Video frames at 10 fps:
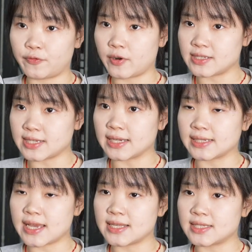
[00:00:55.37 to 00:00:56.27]
first
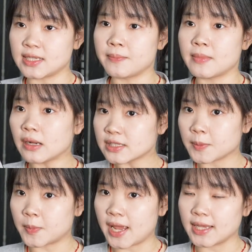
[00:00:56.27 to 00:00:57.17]
against the mounting
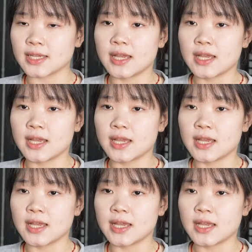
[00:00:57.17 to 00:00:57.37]
plate.